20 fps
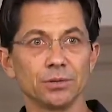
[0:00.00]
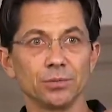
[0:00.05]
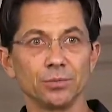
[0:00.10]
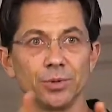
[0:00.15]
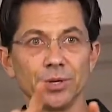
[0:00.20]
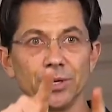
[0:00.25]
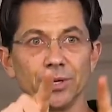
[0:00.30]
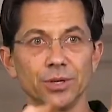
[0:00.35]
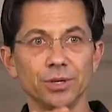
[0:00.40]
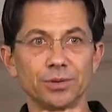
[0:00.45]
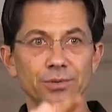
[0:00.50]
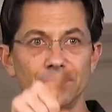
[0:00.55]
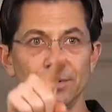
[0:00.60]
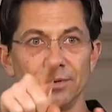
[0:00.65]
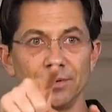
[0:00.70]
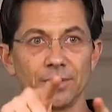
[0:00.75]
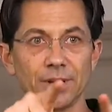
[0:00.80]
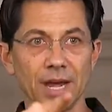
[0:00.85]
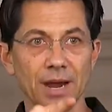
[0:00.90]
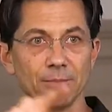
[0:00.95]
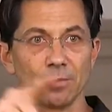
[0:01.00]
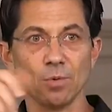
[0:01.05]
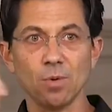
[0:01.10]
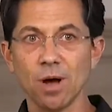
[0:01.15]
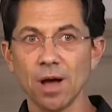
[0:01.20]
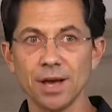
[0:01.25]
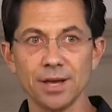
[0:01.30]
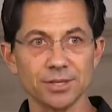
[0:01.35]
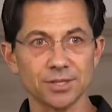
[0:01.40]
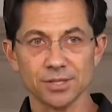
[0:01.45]
We good
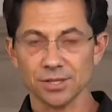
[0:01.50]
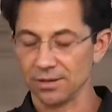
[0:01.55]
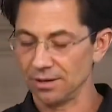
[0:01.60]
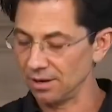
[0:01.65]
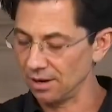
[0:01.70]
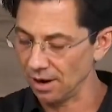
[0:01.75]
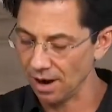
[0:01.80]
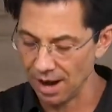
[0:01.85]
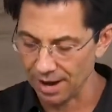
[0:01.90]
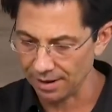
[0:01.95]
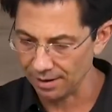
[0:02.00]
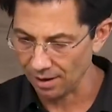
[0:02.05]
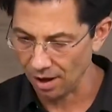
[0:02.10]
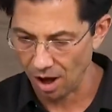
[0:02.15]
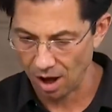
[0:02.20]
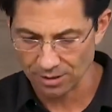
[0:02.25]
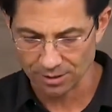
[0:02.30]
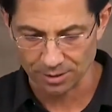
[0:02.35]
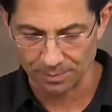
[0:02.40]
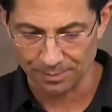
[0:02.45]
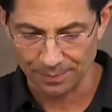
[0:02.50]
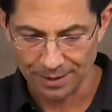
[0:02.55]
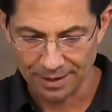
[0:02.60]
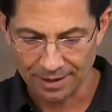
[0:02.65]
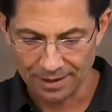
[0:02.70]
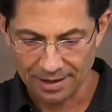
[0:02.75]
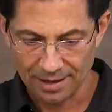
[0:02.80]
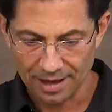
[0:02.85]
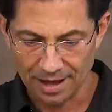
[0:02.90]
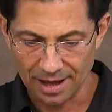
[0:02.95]
camera-wise? All right, awesome.
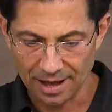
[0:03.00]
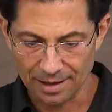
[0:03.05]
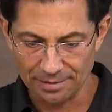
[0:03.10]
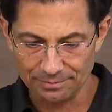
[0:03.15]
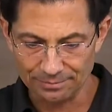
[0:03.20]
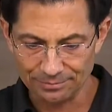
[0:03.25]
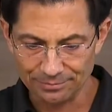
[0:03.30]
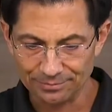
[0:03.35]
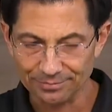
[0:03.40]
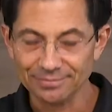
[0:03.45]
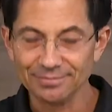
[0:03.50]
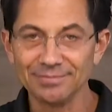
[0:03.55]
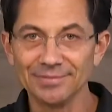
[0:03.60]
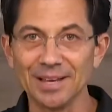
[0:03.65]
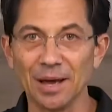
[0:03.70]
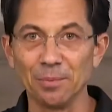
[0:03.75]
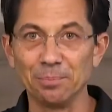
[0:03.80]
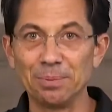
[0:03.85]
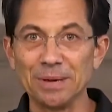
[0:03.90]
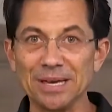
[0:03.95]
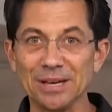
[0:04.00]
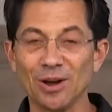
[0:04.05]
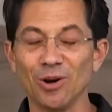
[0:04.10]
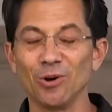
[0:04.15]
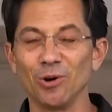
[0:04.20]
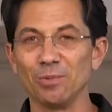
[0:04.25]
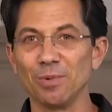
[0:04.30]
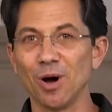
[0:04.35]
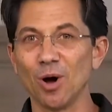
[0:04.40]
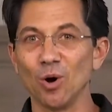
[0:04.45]
Being
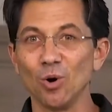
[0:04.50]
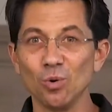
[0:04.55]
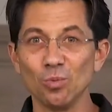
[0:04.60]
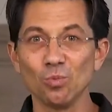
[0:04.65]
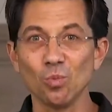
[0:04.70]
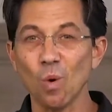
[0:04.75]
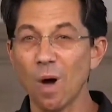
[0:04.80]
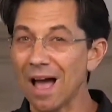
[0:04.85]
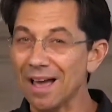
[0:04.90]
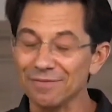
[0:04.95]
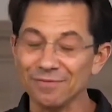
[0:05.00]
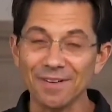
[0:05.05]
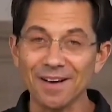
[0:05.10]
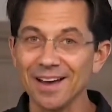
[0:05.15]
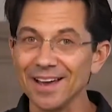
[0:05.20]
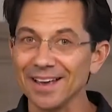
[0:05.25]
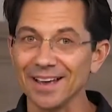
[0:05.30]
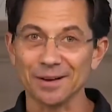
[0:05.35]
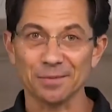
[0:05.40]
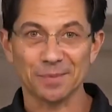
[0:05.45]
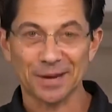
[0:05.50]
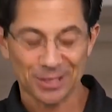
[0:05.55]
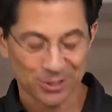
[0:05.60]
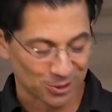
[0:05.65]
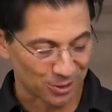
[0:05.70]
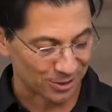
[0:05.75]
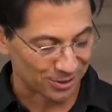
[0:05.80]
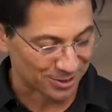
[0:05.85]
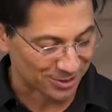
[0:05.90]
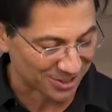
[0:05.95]
home Wi-Fi, got to make
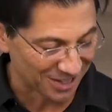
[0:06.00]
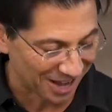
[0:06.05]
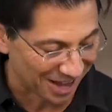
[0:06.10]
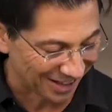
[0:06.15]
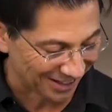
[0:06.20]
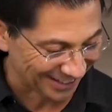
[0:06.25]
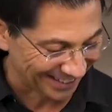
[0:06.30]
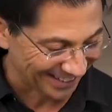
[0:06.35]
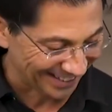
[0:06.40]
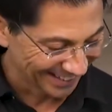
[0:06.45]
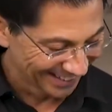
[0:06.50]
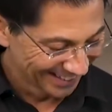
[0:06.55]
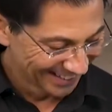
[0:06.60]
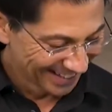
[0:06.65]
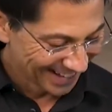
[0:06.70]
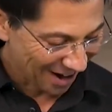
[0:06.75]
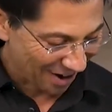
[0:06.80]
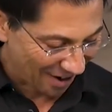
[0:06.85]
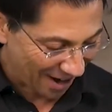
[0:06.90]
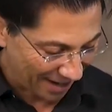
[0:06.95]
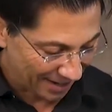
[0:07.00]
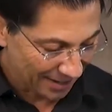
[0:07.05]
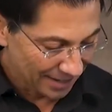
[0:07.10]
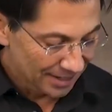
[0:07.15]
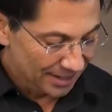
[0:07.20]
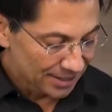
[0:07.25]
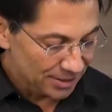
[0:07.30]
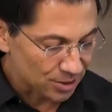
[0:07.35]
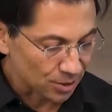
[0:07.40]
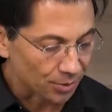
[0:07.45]
sure it's solid. All right.
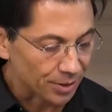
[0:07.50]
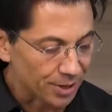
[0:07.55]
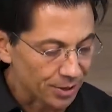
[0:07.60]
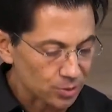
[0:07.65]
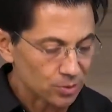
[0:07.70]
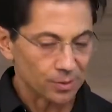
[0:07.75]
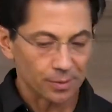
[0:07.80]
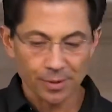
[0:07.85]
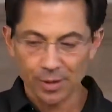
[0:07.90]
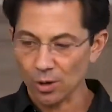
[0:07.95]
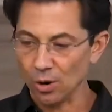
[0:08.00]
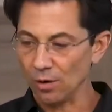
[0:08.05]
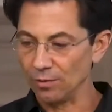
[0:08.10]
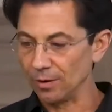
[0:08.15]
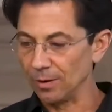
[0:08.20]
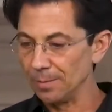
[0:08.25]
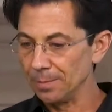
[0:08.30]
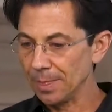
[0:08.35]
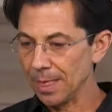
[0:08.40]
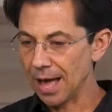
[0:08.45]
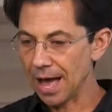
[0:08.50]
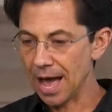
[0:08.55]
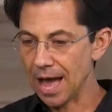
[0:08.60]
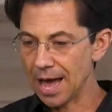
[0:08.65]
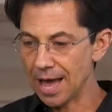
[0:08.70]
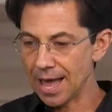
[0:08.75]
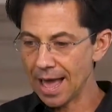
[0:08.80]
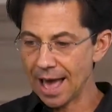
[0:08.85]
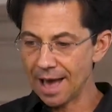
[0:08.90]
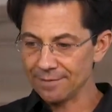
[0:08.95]
So here's what I want to go over.
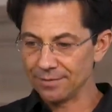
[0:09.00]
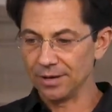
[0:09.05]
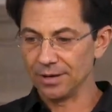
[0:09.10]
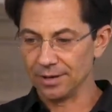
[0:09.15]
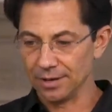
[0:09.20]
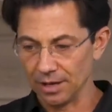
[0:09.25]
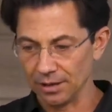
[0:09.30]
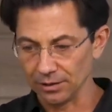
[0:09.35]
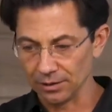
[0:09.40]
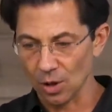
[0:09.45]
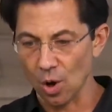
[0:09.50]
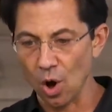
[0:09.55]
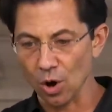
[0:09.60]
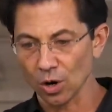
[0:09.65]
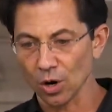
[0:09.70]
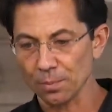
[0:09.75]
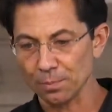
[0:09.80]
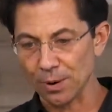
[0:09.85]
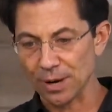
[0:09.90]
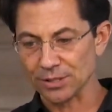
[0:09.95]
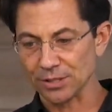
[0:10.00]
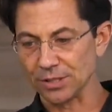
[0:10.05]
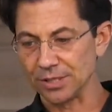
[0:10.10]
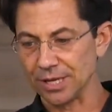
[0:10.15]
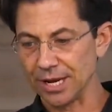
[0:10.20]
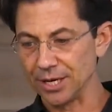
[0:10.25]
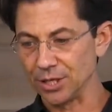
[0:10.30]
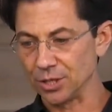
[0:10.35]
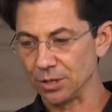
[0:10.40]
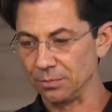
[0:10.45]
I have a longer
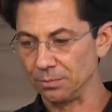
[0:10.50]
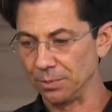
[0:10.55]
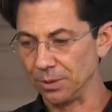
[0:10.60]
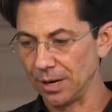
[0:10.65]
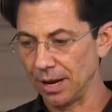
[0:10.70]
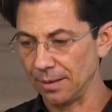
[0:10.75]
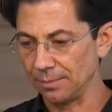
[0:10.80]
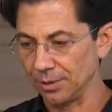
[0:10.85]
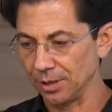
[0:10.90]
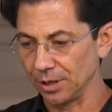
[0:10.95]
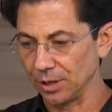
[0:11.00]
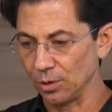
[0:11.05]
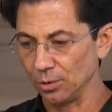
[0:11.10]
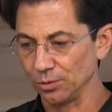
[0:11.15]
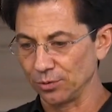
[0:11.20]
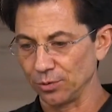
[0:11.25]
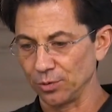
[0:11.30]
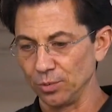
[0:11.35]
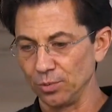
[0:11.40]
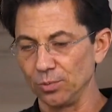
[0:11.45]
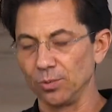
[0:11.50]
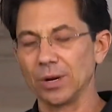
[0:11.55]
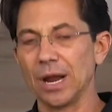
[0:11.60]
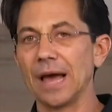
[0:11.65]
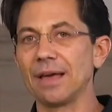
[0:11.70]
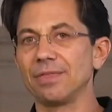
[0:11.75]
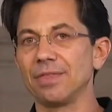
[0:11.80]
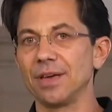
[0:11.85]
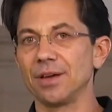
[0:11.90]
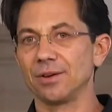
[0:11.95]
presentation, but I'm going to go through what
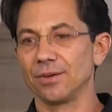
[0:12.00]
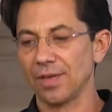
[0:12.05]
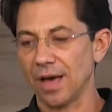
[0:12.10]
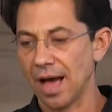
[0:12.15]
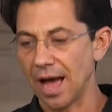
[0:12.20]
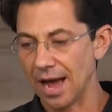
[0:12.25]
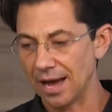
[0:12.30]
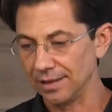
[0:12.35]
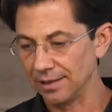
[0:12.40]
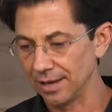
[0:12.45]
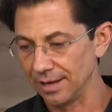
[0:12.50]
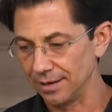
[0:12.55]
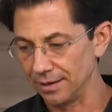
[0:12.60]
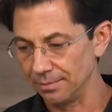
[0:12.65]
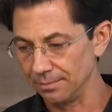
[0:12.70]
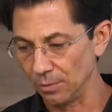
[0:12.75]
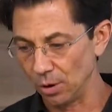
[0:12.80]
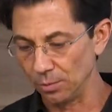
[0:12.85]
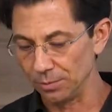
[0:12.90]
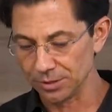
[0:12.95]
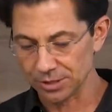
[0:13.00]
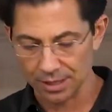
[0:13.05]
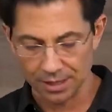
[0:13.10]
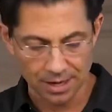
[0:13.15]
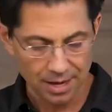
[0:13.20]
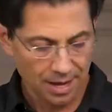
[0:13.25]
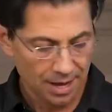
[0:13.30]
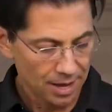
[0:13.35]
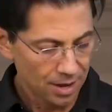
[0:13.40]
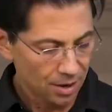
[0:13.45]
I think are the highlighted moments.
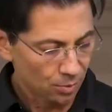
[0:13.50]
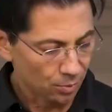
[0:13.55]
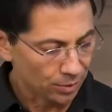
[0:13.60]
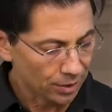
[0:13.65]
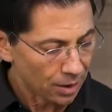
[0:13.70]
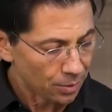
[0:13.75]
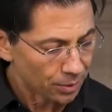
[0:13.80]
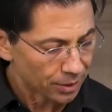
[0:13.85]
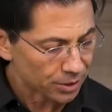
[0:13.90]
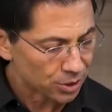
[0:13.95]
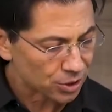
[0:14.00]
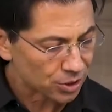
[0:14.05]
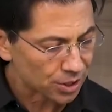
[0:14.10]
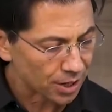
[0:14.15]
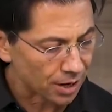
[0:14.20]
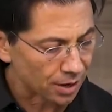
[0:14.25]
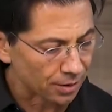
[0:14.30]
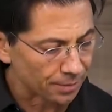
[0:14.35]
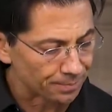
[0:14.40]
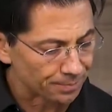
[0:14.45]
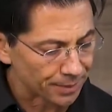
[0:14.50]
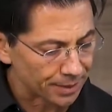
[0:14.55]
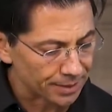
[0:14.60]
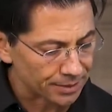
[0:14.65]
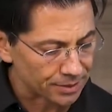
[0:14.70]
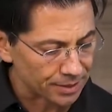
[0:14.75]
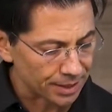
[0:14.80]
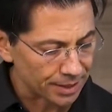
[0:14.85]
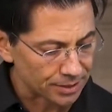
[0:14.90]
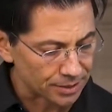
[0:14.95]
And what I want to share
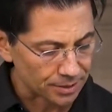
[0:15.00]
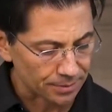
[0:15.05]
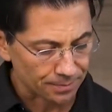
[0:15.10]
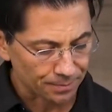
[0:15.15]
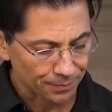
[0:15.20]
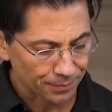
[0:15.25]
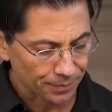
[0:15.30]
is this.